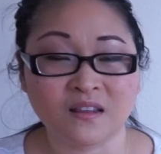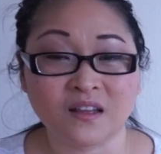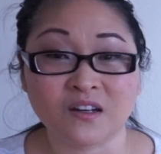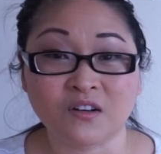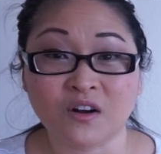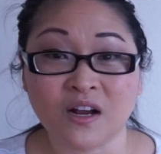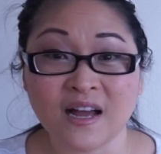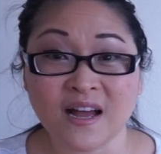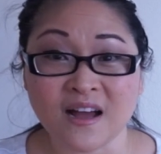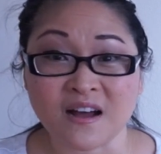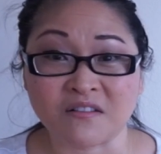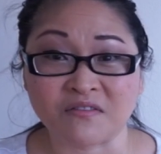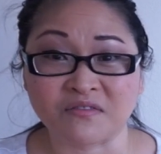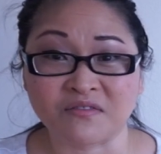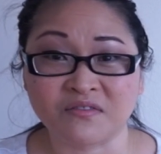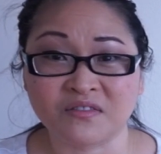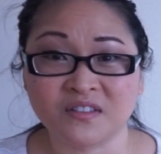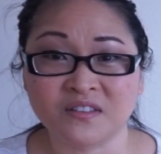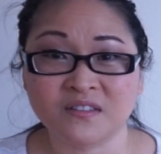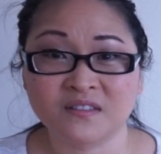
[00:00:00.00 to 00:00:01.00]
The letter
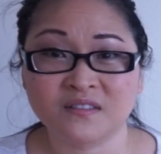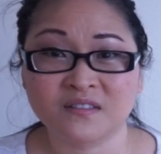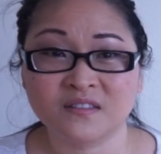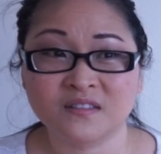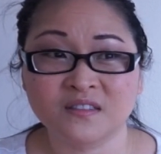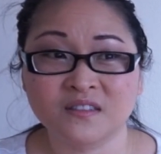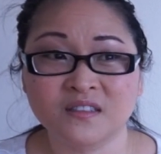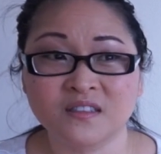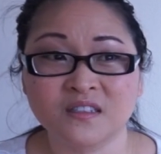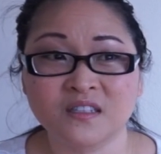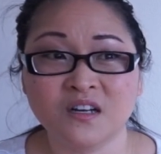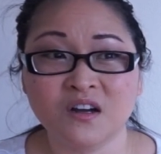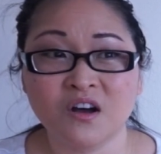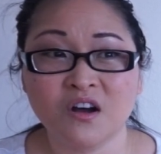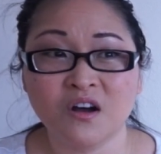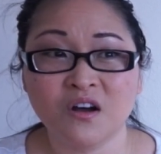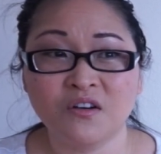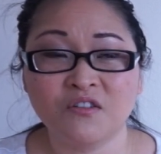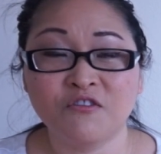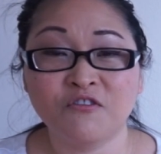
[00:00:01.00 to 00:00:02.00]
F,
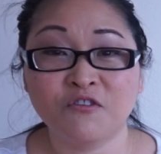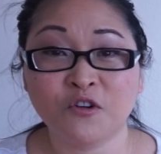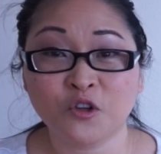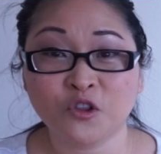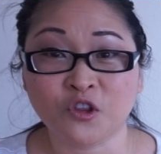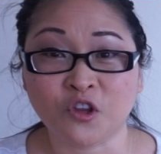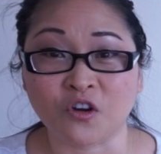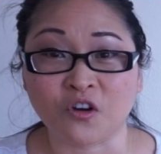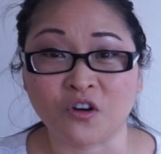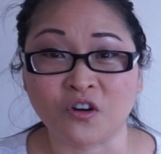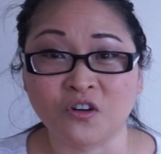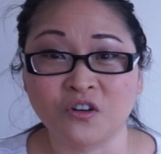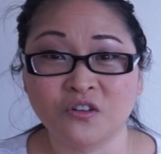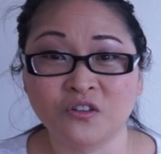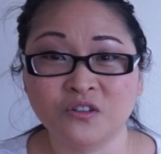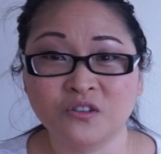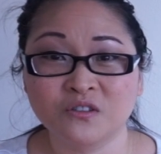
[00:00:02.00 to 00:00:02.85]
foto,